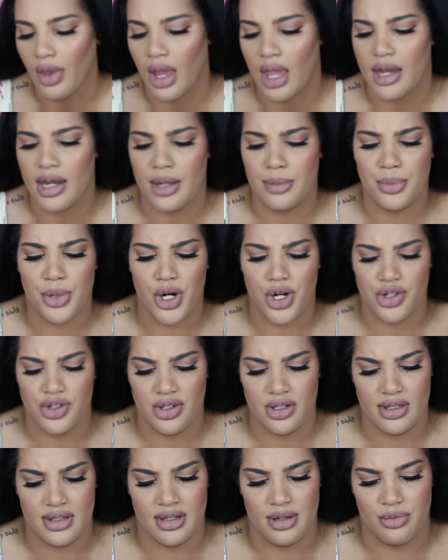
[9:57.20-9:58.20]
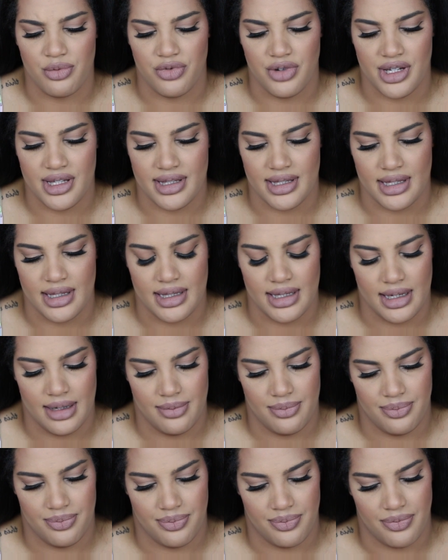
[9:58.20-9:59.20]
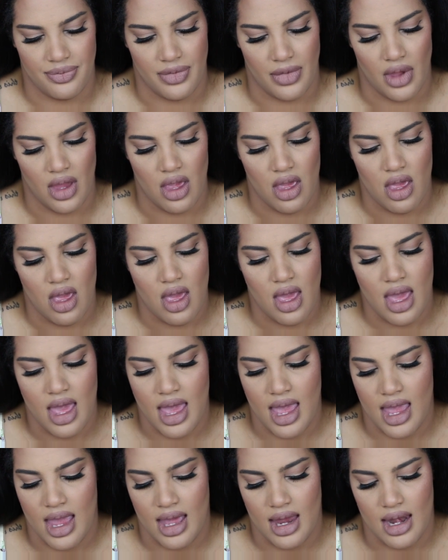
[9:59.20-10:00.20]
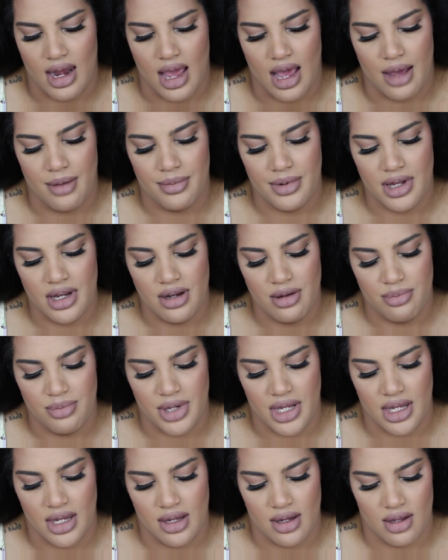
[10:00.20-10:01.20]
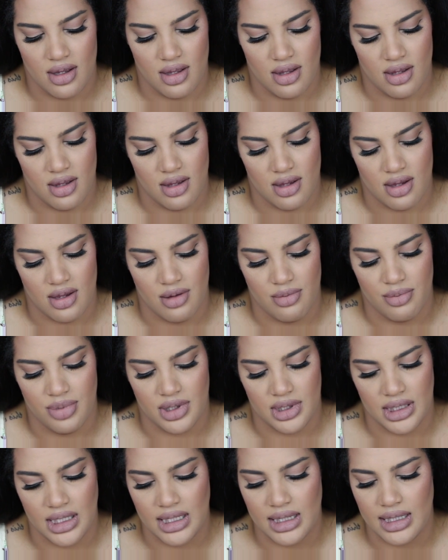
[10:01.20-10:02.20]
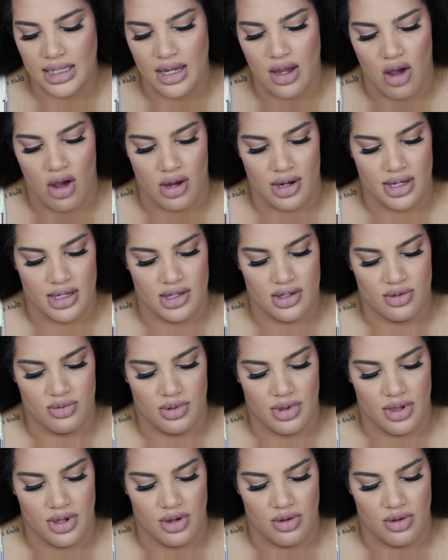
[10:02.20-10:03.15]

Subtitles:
and I purchased them recently. And I'm gonna be completely honest with